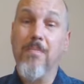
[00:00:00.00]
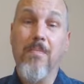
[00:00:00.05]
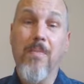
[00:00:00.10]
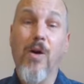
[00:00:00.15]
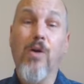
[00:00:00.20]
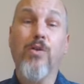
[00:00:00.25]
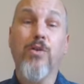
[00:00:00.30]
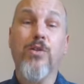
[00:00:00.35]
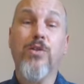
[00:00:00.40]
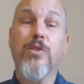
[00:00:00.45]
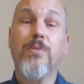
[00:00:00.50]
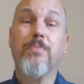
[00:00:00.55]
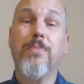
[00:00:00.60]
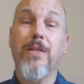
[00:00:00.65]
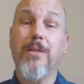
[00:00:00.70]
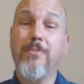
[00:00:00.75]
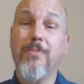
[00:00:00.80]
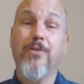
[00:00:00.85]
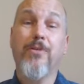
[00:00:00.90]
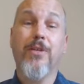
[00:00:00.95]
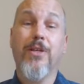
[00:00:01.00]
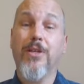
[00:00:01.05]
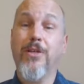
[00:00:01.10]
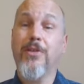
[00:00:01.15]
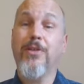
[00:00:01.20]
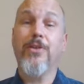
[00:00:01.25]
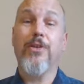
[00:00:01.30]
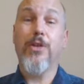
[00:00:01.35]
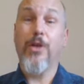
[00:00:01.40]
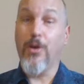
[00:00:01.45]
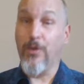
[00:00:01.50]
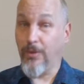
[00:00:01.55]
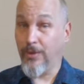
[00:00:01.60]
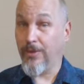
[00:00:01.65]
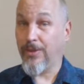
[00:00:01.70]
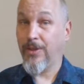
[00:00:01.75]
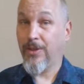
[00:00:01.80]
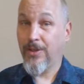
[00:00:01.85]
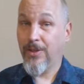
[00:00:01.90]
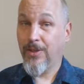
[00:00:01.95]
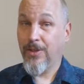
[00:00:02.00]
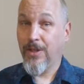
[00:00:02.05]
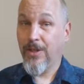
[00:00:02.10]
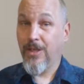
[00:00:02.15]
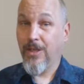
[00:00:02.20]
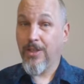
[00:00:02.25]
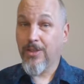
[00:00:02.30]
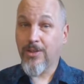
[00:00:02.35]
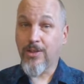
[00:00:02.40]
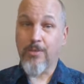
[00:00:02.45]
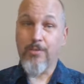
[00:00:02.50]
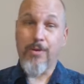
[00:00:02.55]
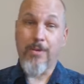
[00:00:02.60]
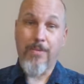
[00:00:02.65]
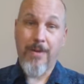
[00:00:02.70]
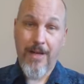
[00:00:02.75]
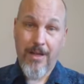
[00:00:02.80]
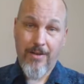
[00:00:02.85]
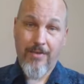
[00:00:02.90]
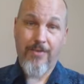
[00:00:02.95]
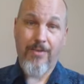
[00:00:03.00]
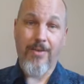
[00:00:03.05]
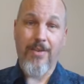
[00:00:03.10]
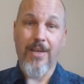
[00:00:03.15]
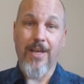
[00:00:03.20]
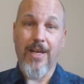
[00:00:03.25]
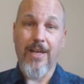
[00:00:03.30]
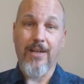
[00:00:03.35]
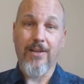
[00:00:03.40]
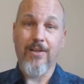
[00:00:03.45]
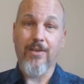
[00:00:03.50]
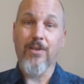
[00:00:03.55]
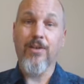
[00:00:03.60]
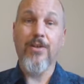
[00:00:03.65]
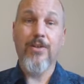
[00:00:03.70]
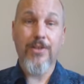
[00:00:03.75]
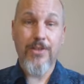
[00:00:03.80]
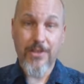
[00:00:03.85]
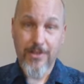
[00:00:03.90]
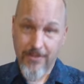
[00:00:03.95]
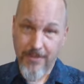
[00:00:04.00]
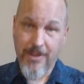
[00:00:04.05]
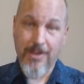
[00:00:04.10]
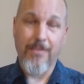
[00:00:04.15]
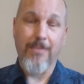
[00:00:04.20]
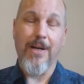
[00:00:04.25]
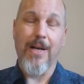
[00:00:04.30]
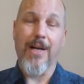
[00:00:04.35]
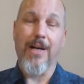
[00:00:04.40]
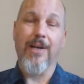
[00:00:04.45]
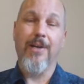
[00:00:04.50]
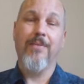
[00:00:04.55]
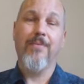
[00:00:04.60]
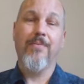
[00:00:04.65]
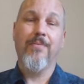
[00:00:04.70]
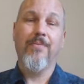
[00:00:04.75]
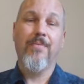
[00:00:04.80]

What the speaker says: Most people here don't. So prepare for that. Learn some Khmer.